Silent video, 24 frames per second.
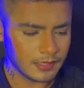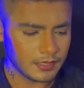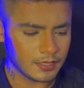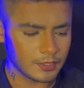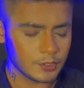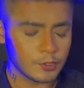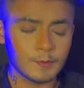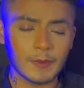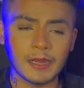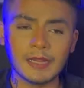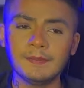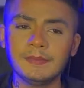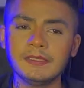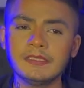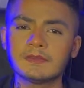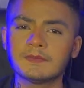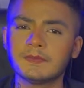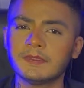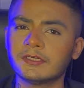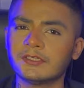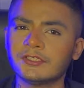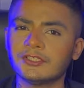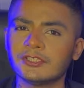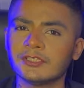you might be
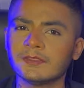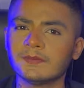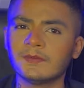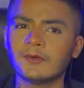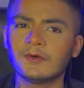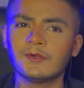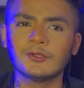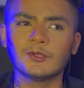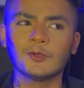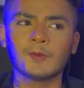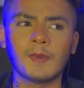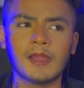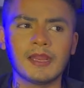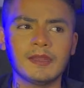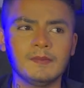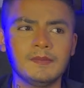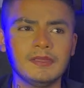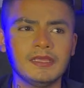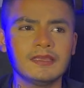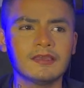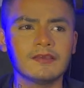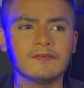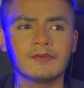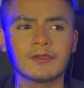splurging more. You might
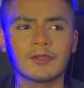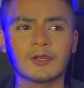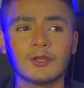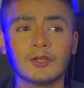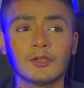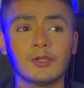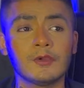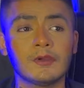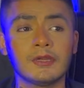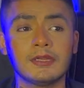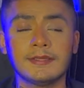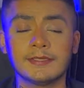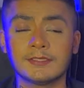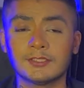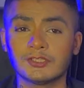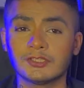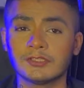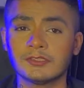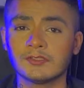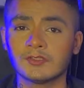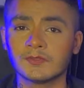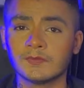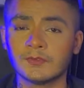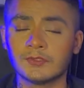be giving into your
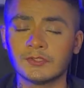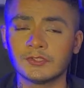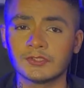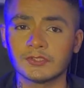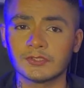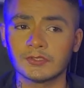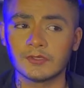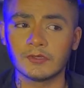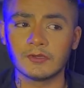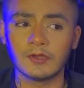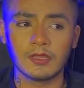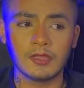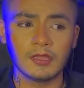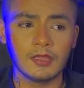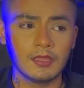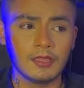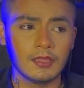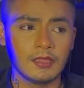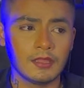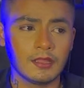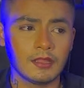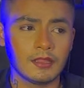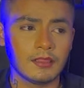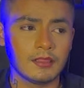addictions more. So
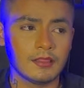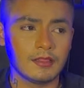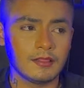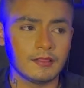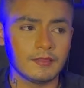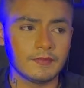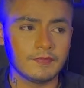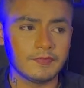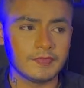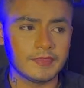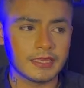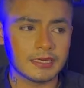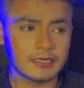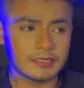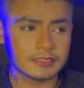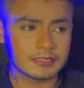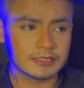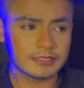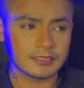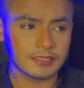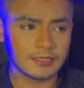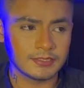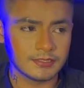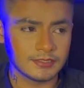there
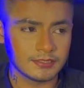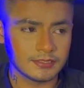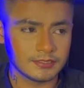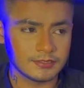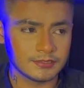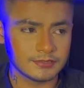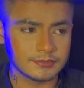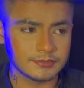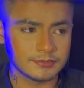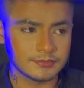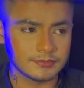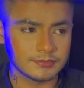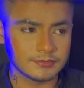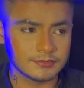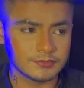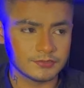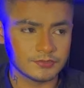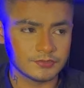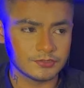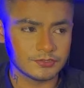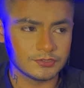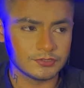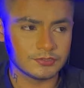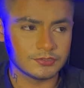is a
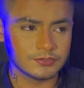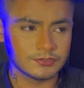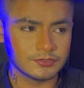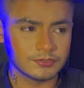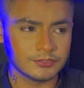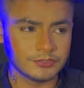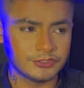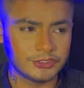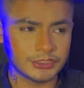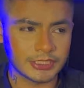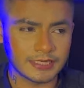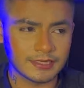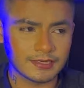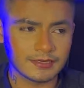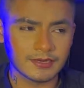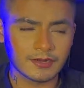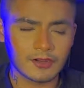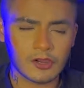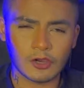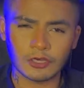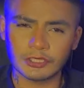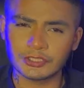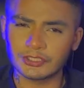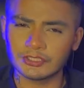gentle,
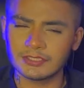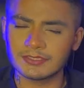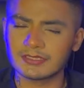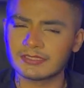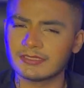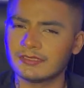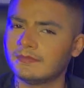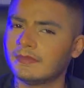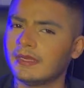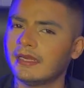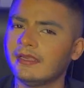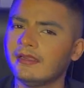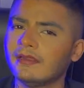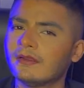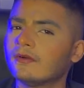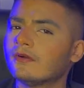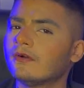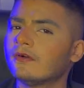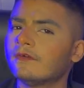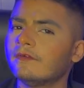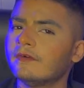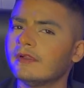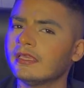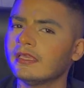cautious reminder
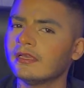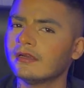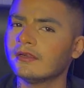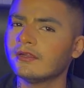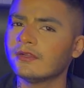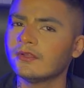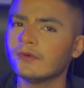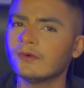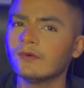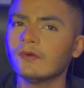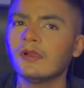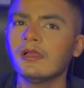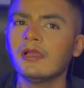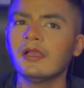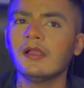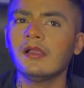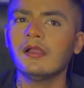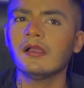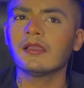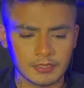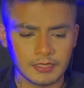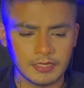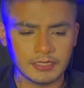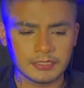over here to,
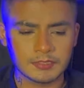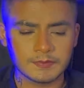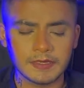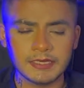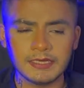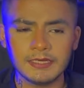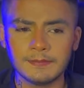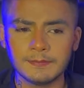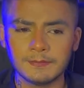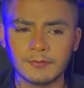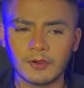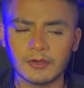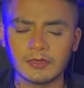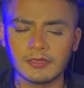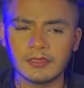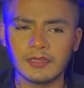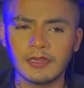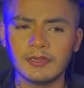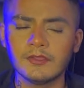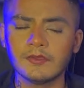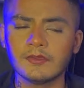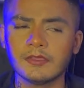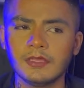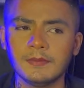it's very important
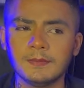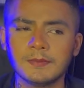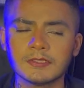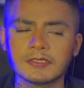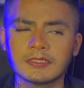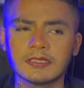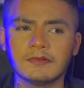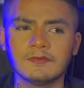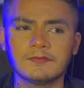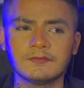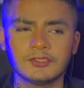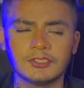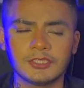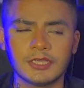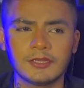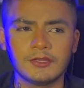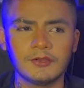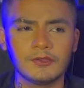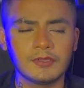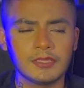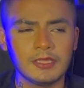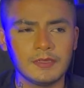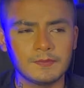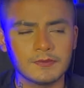that you keep yourself checked,
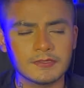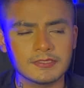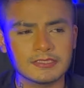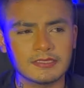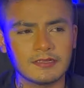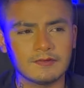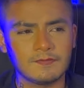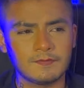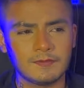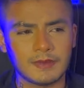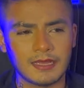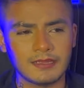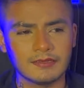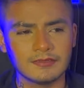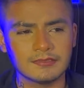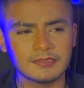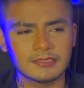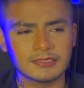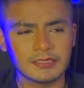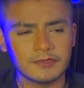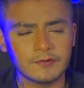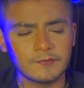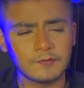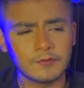you keep yourself
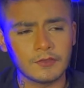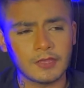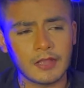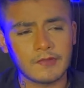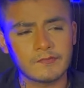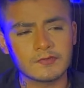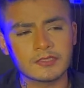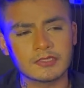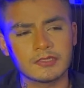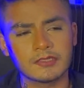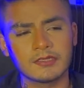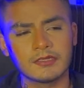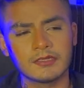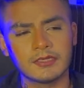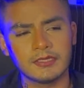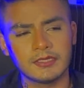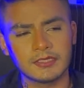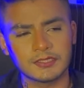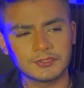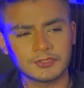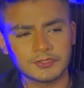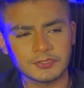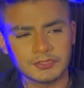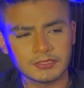balanced. And if you have certain
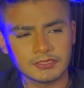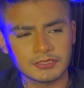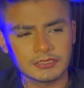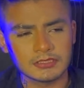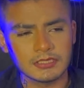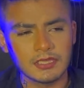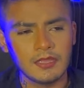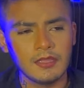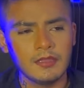addictions,